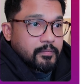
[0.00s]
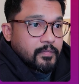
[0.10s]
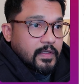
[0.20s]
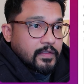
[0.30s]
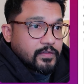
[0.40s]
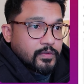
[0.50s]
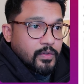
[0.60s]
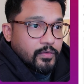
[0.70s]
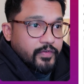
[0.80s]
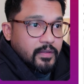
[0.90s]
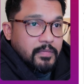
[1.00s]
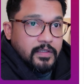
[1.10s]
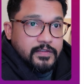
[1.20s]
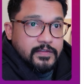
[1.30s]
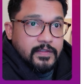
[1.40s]
As you know, Figma
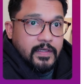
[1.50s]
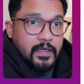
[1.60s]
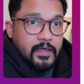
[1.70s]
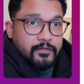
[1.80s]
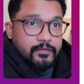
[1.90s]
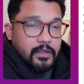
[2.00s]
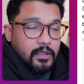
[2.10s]
just have